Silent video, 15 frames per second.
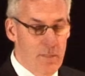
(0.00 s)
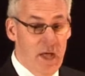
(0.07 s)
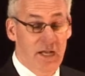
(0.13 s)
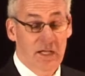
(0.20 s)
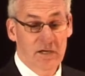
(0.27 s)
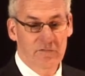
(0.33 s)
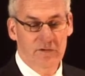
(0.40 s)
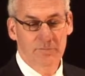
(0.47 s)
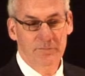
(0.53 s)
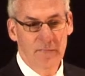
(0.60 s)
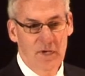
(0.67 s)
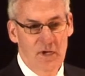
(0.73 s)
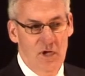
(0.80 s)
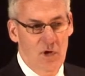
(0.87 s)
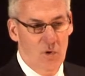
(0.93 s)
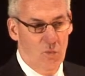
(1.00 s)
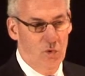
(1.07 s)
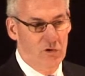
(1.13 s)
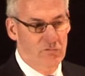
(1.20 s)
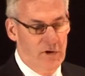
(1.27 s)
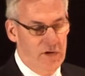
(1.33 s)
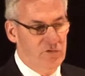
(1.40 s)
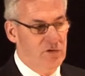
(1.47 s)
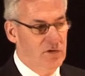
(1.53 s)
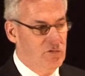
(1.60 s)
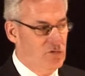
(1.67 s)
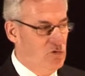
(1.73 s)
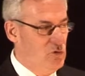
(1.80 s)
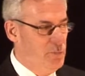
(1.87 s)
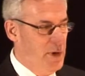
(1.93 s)
Many of them were
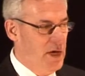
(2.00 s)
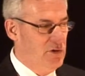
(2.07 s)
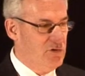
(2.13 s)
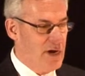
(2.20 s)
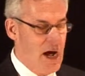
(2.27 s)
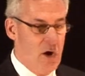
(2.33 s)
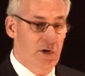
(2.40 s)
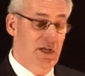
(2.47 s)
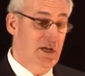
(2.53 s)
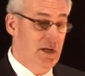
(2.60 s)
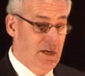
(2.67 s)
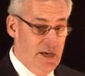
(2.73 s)
residents of DuPage County,